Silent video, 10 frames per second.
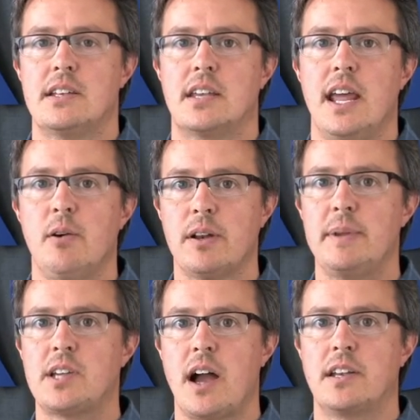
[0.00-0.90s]
Today we're going to
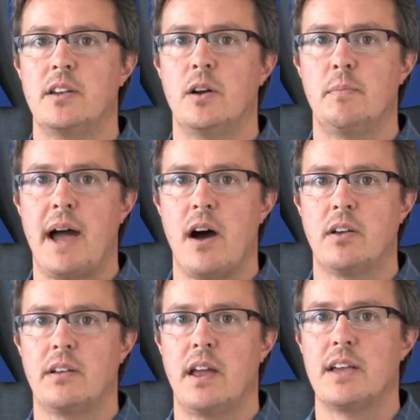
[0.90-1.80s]
be talking to you
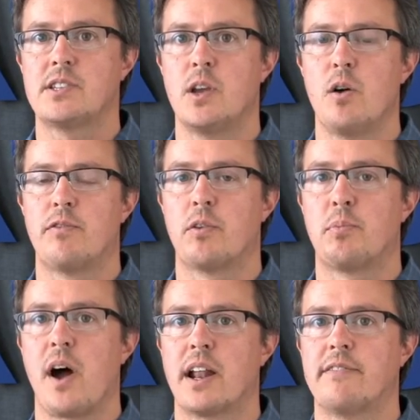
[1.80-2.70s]
about SEO for
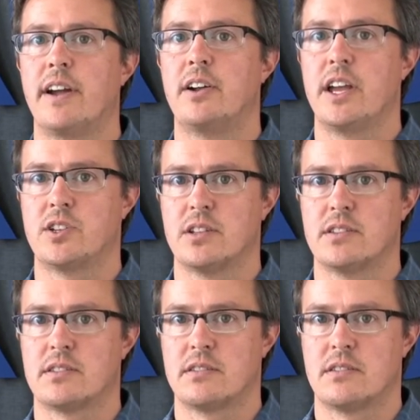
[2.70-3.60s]
product
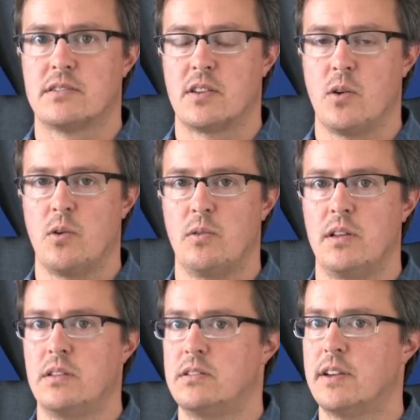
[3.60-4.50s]
variations. So
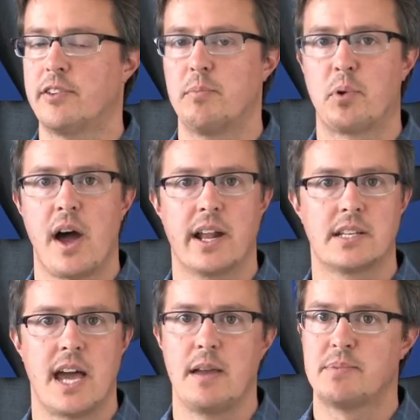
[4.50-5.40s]
different
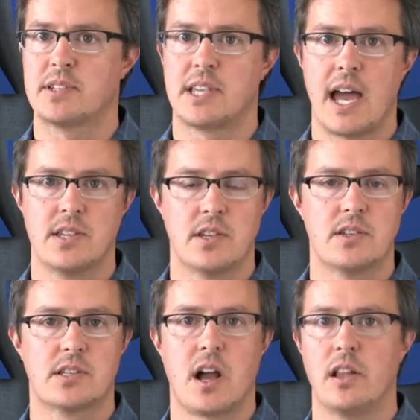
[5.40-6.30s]
product types,
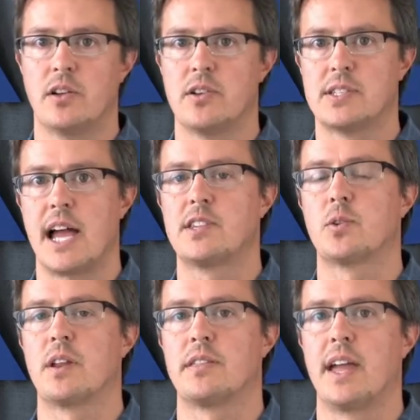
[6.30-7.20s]
sizes, colors, that
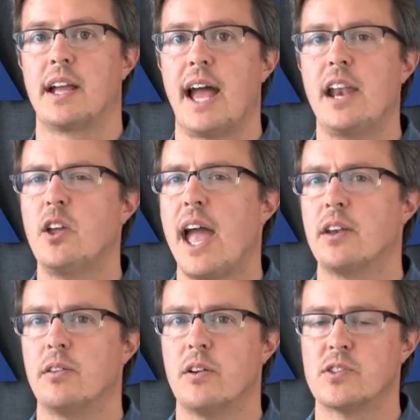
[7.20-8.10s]
sort of thing. How do you
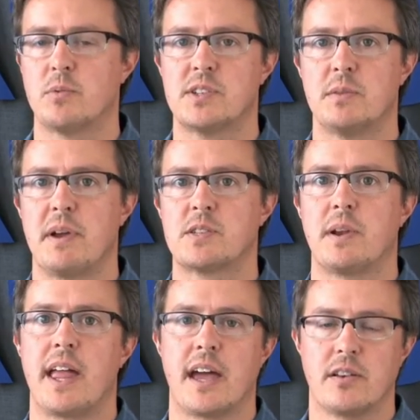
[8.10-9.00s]
handle those and what's the best
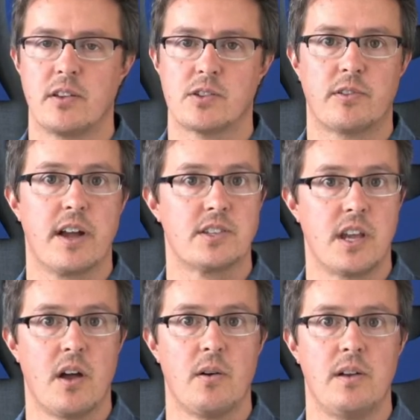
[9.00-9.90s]
way to handle those for
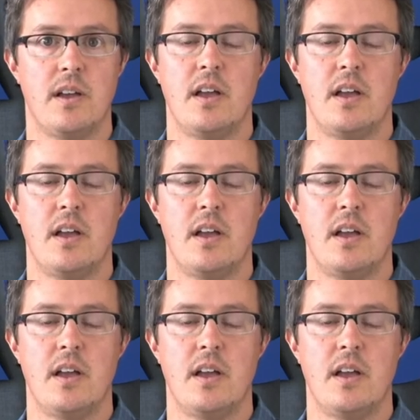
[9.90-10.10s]
SEO?